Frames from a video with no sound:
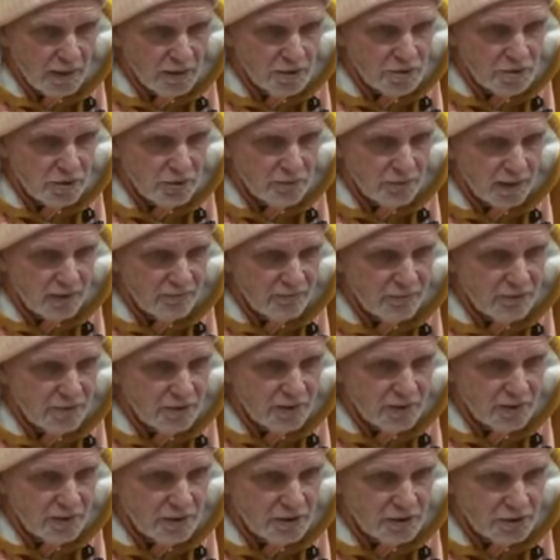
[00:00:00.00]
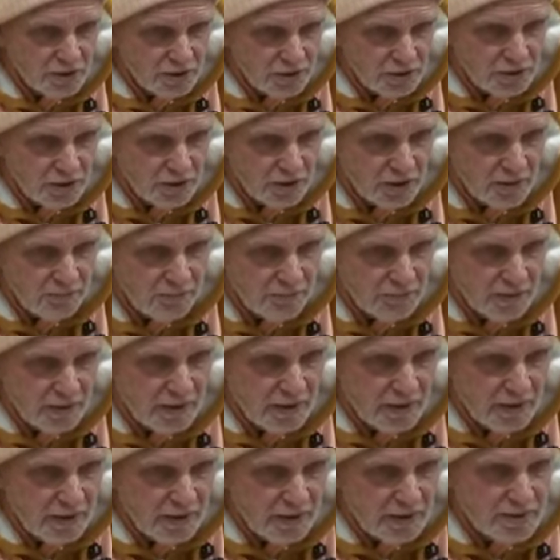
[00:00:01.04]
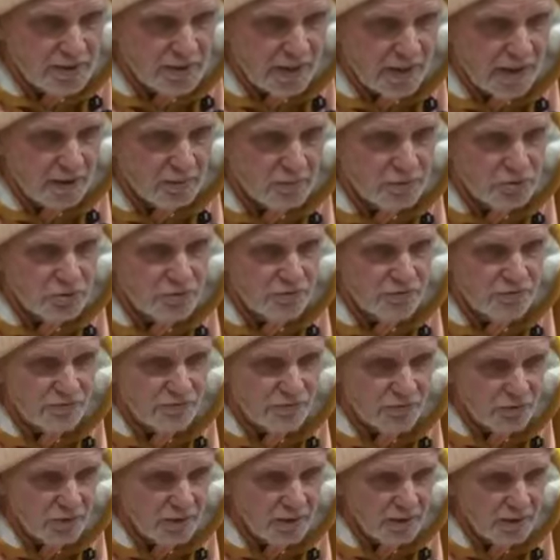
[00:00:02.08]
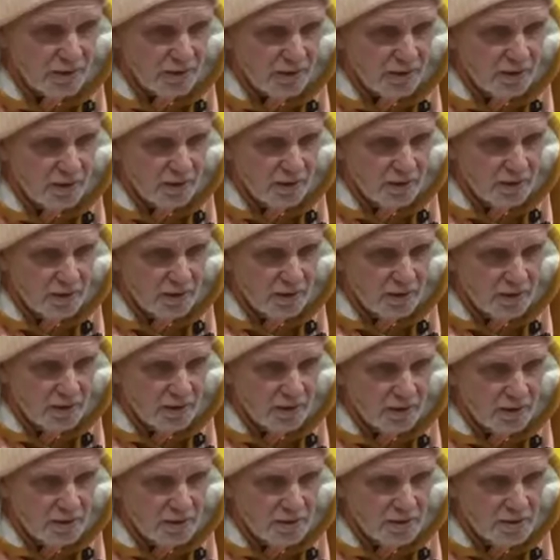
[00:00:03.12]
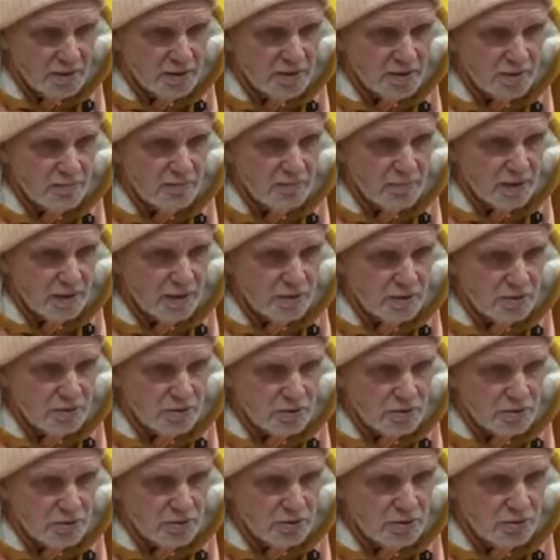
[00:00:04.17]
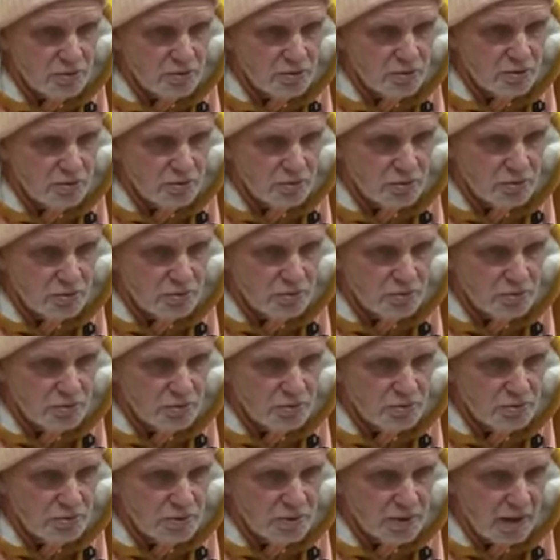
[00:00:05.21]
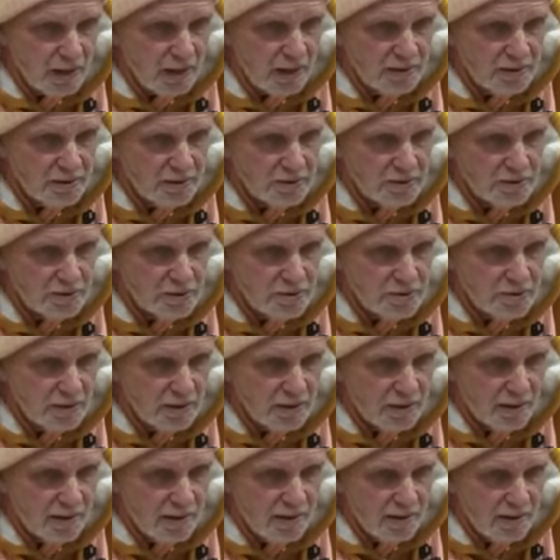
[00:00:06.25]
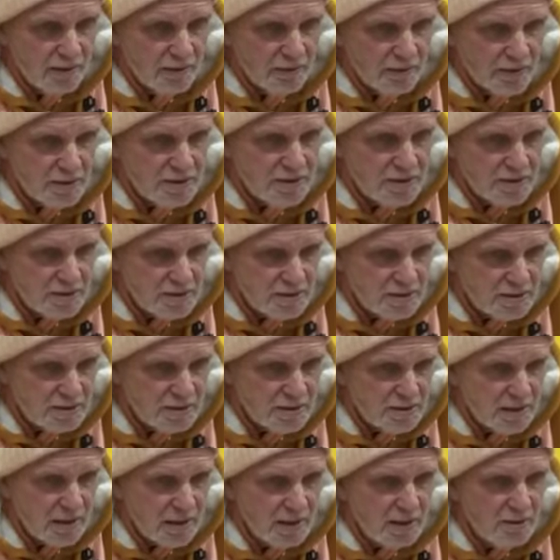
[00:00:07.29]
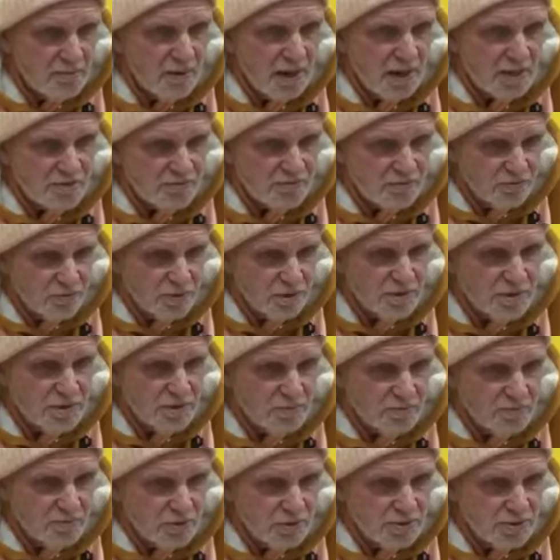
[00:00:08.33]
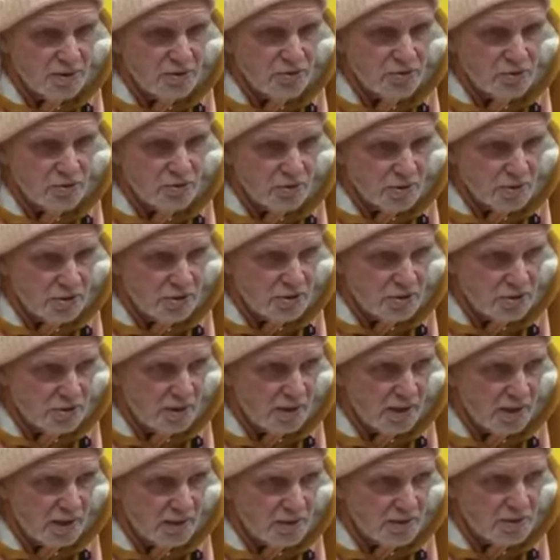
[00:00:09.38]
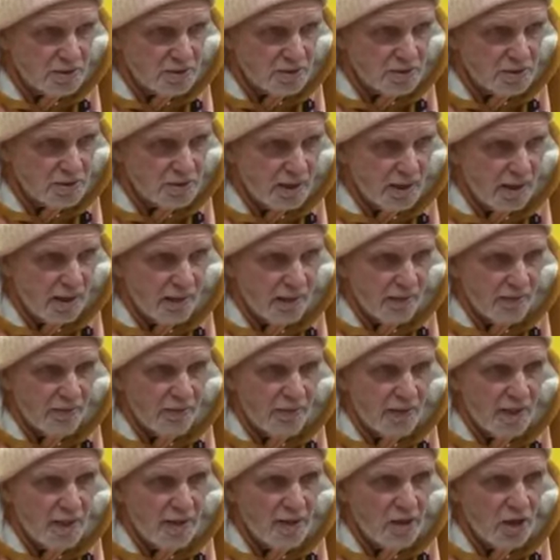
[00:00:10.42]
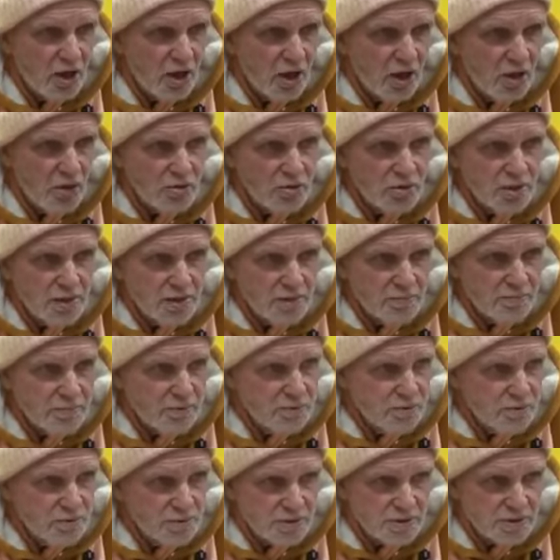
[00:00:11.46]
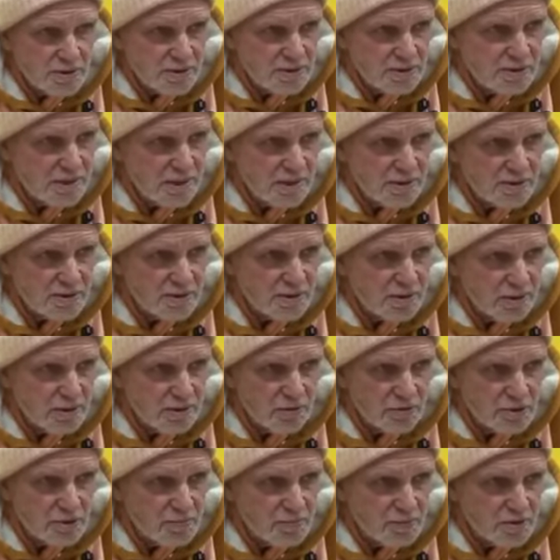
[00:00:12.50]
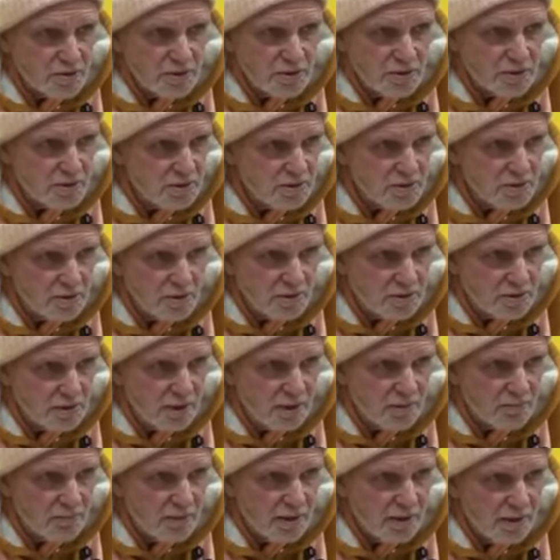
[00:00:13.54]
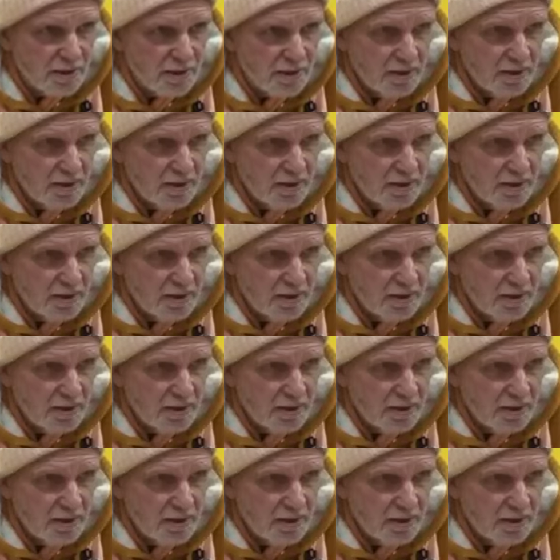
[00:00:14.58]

So if the Shishya is able to fully submit to Guru's guidance, this is the same as fully submitting to Krishna's guidance. Then only pure success and auspiciousness can come